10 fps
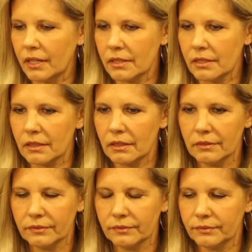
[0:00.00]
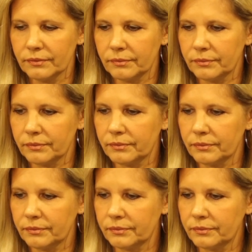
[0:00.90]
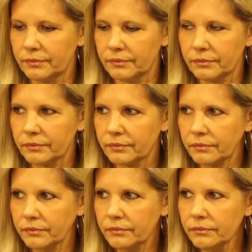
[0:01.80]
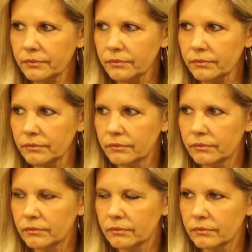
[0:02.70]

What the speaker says: No words are spoken by the person on screen.